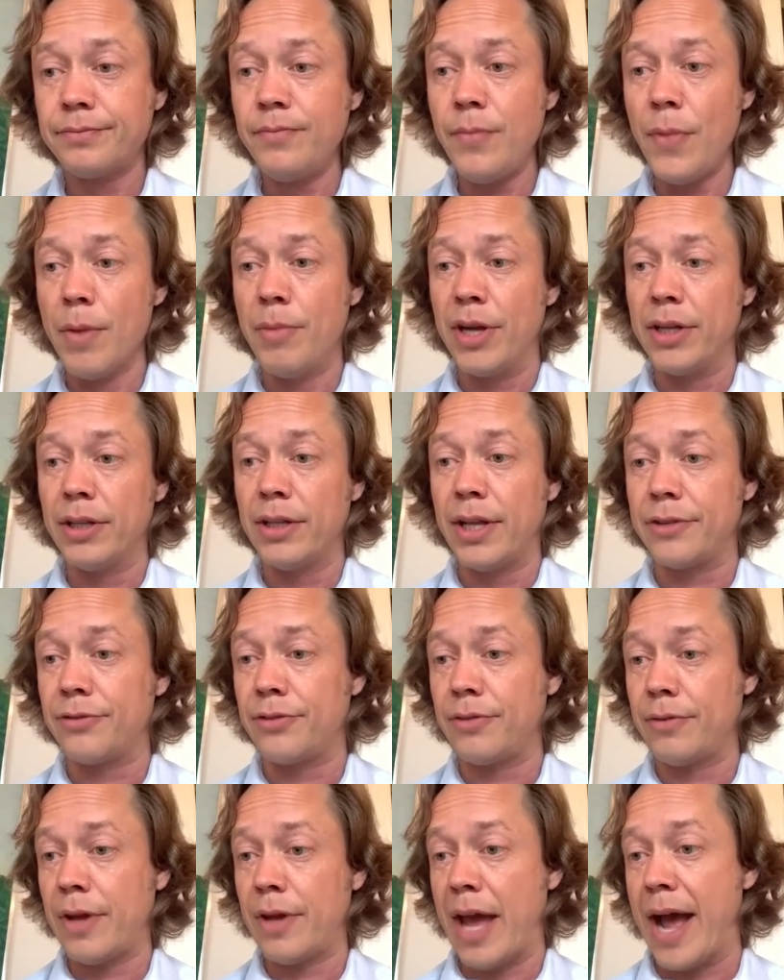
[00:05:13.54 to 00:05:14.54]
but
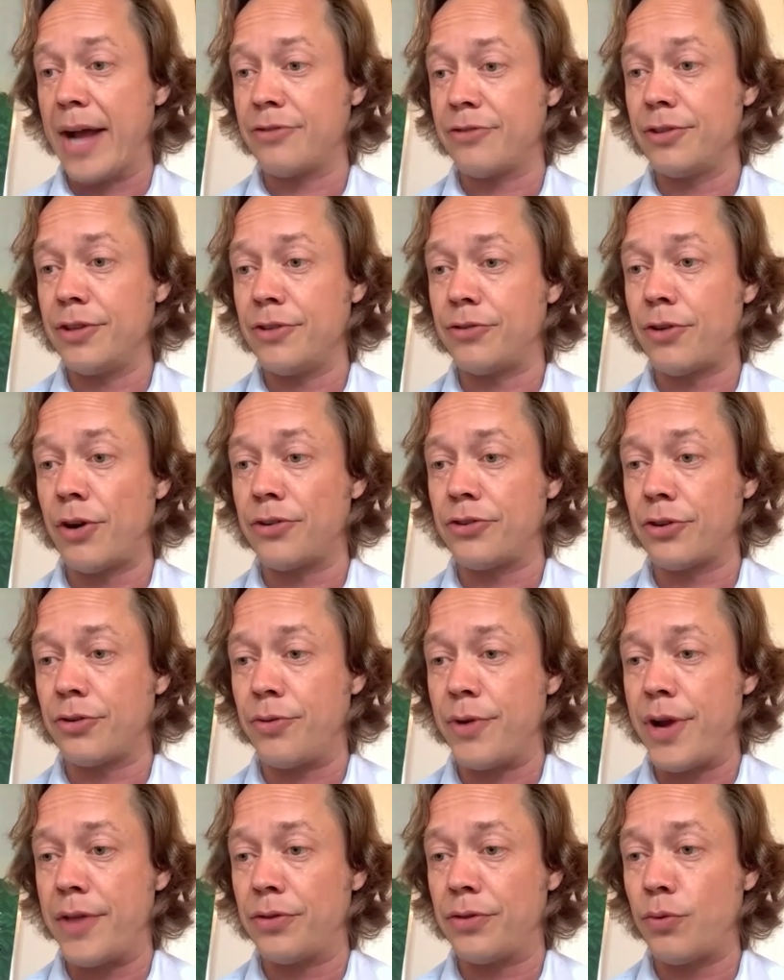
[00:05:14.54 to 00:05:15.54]
let's actually start to
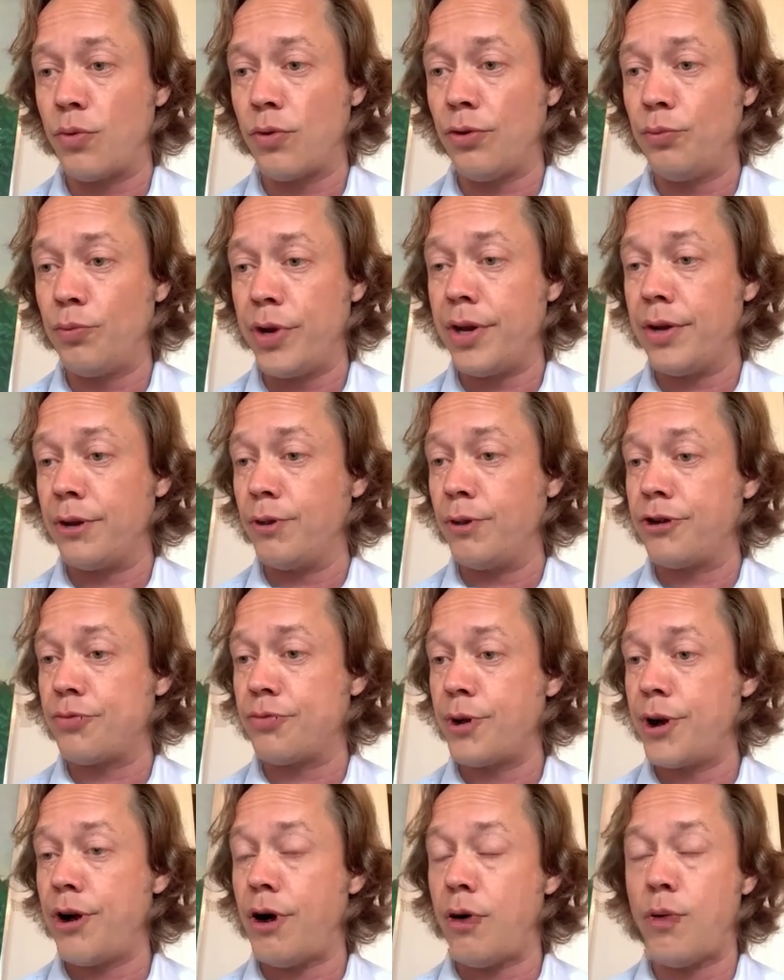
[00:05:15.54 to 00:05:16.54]
create the world in which
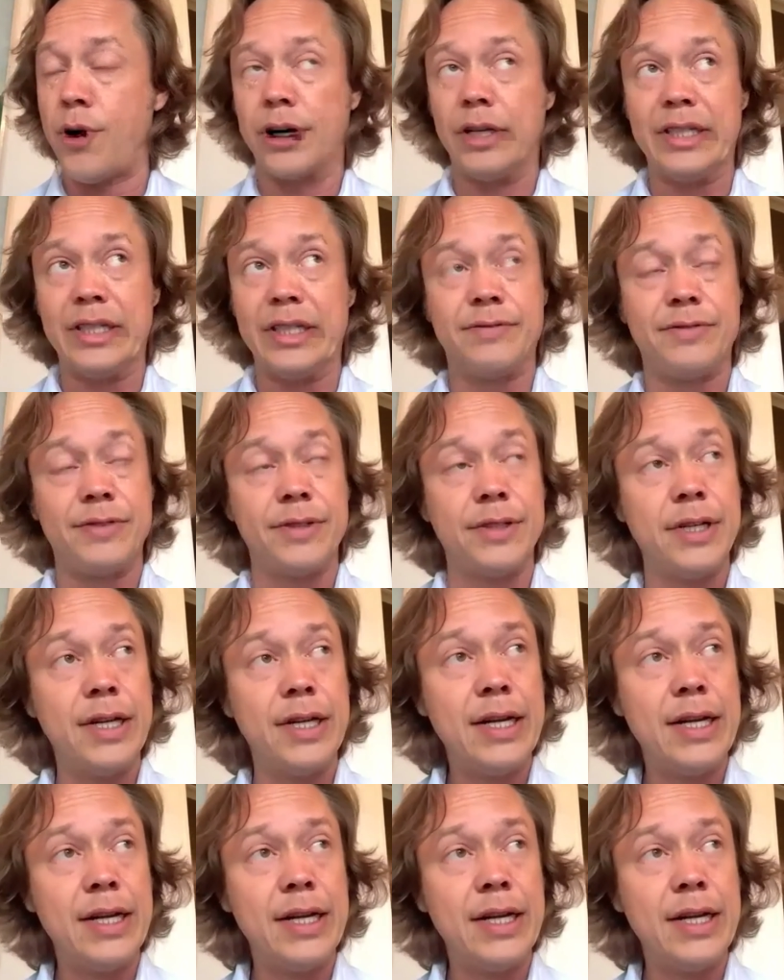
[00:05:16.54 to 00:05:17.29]
we all want to live.